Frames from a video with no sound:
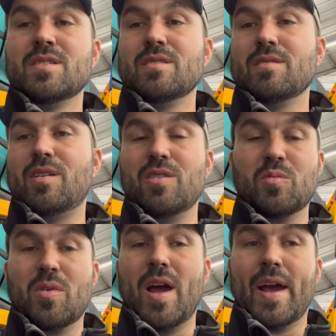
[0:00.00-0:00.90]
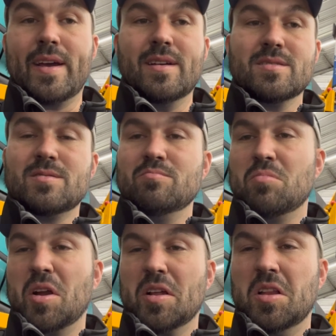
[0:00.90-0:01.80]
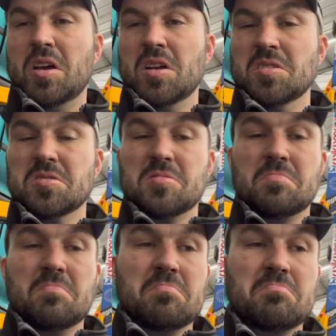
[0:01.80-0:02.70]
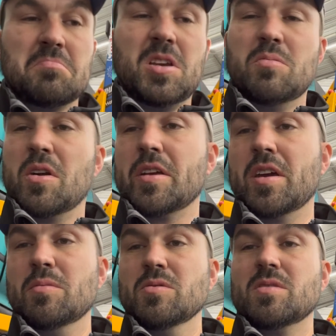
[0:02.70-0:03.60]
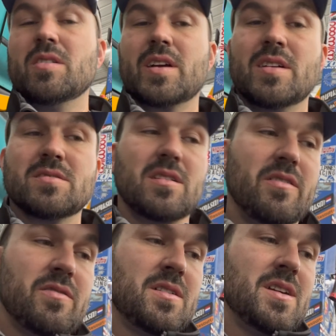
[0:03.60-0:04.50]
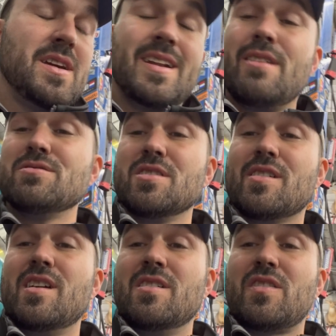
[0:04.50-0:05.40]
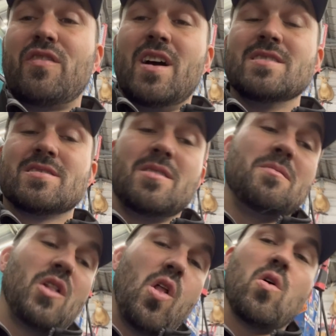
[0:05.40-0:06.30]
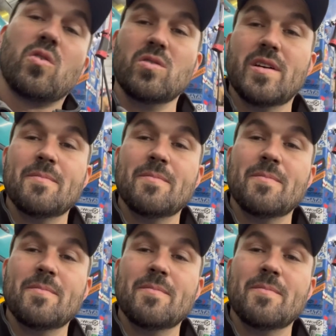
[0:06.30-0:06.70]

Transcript: all the brackets, brake lines, e-brake cables, all that kind of stuff. And I was lucky enough to find some locally,